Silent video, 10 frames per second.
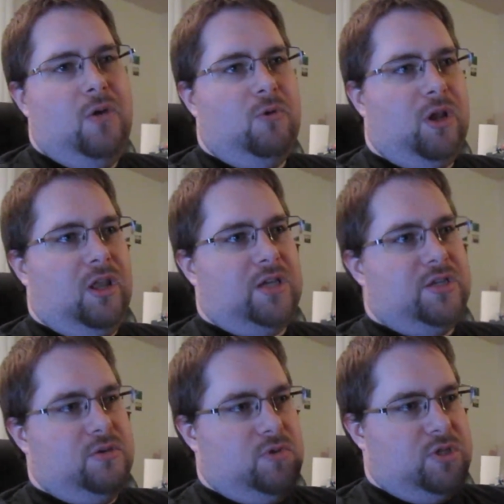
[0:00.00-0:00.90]
What I'd like
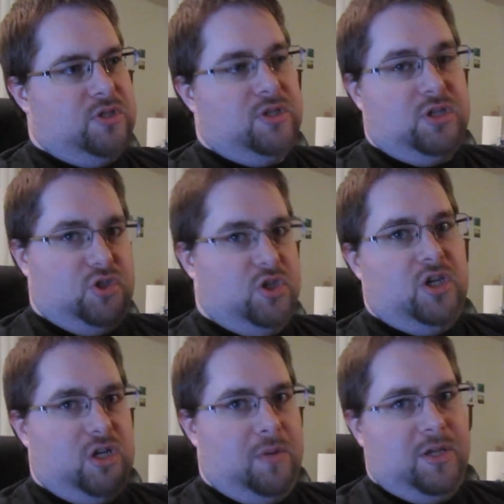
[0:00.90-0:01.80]
to do is, it's like you send
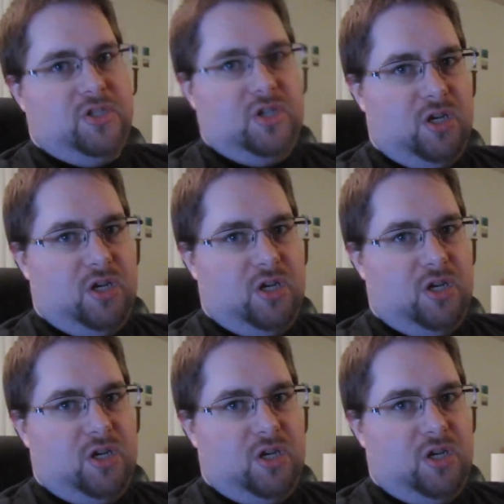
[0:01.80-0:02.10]
it a command,